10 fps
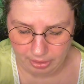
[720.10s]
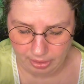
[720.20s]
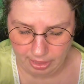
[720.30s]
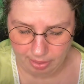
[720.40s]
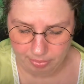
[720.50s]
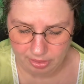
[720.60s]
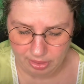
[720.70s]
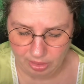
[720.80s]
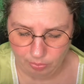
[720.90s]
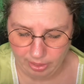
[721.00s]
it happened
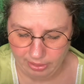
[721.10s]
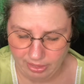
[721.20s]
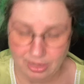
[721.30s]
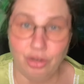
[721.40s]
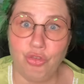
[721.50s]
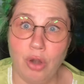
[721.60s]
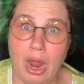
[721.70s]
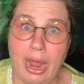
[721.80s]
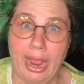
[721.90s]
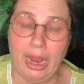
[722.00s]
anyway. They did
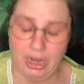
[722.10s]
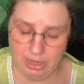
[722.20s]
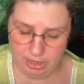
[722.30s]
try.